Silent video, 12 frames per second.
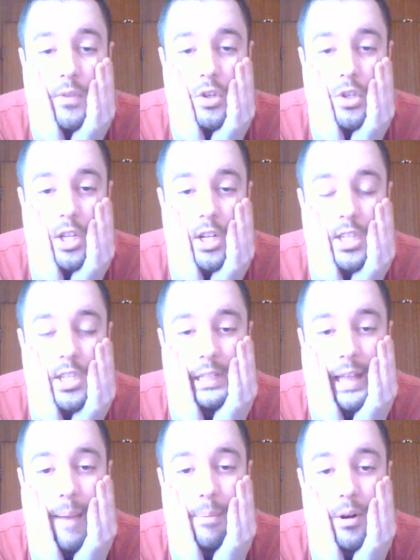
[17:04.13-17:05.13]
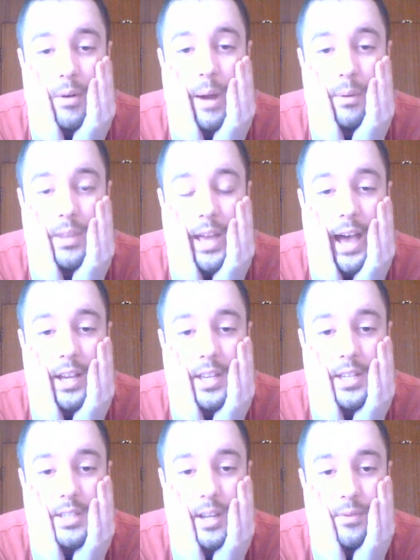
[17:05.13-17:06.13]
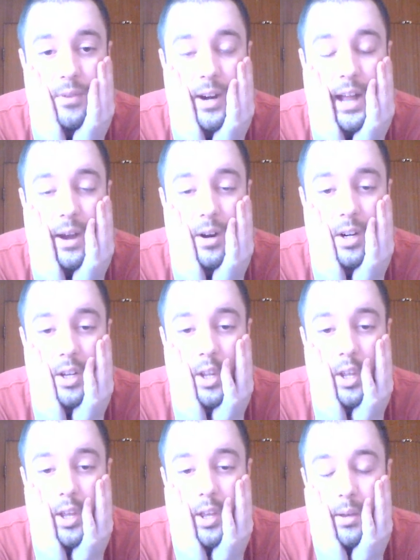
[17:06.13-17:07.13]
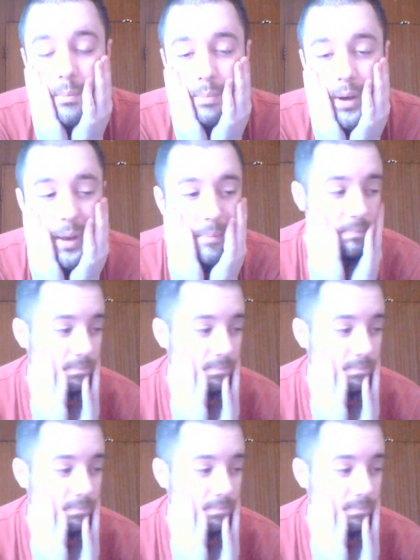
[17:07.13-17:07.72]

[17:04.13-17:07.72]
if they're just going to slap it around with a hockey stick for an hour. But